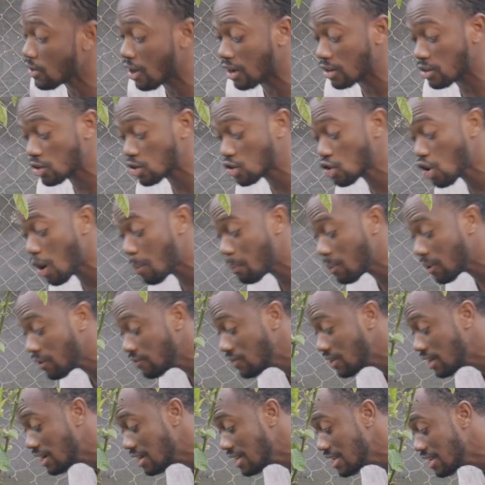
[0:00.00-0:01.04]
on top of
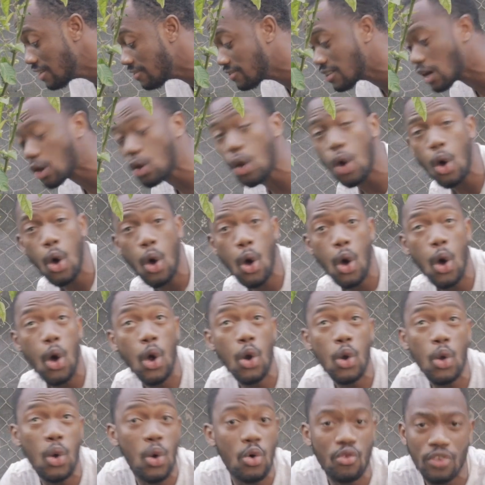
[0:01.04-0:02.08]
the leaves, and all
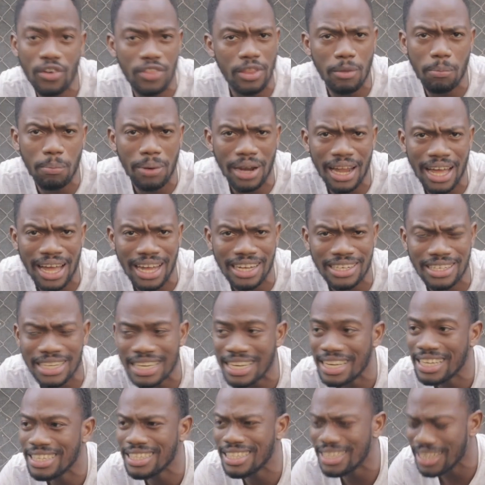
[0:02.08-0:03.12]
over the plant
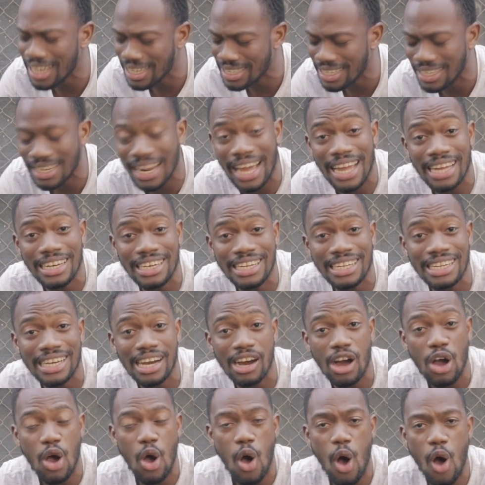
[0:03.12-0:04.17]
to get an
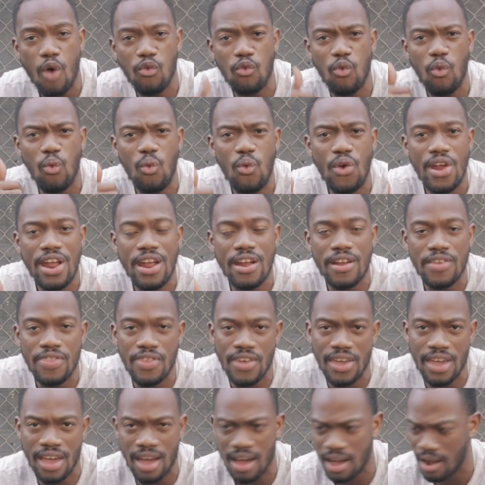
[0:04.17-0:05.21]
idea of where
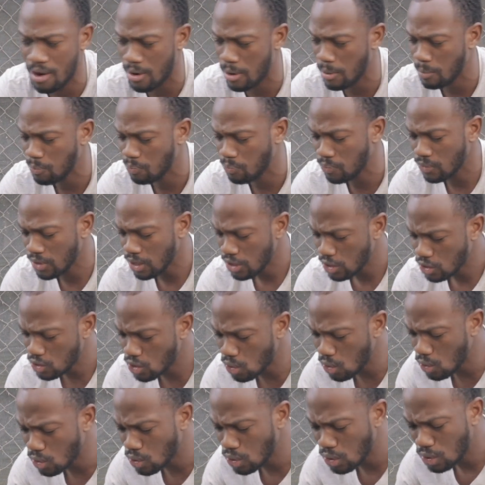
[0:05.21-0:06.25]
they are.
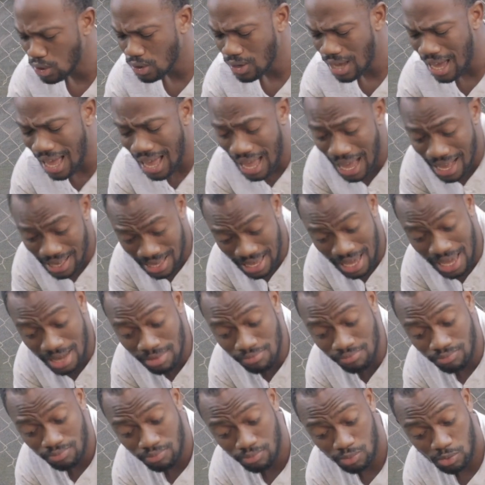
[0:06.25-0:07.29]
So
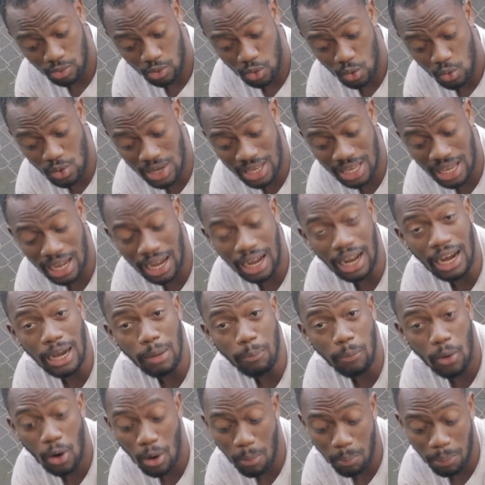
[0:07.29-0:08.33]
again, we can
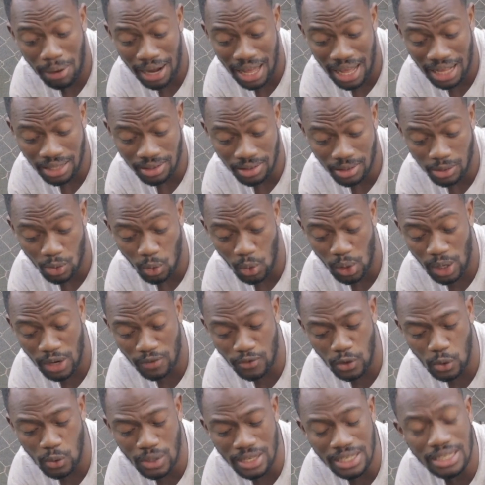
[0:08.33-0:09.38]
clip our plant
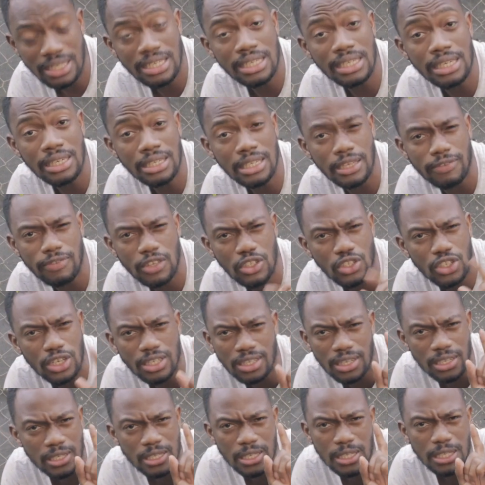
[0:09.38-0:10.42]
wherever we see it. It is
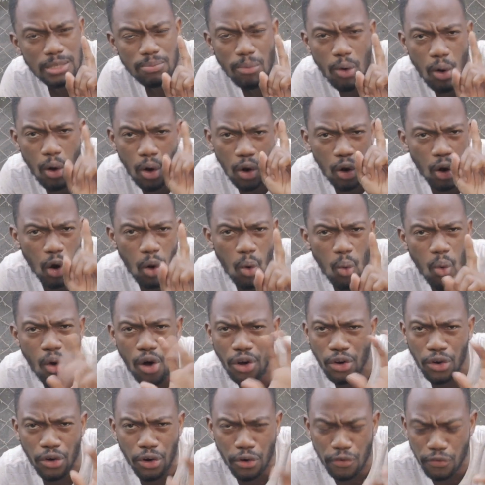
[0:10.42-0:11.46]
just a small or
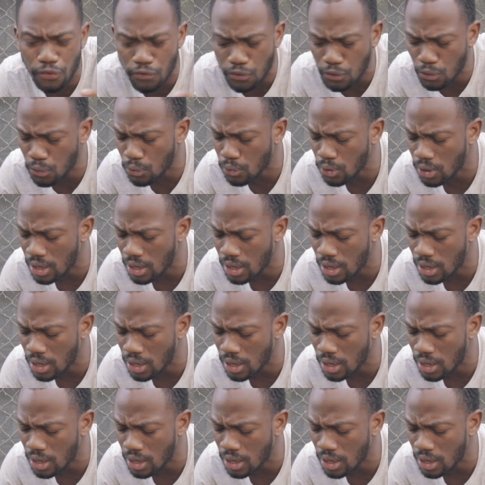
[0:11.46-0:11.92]
one or a few.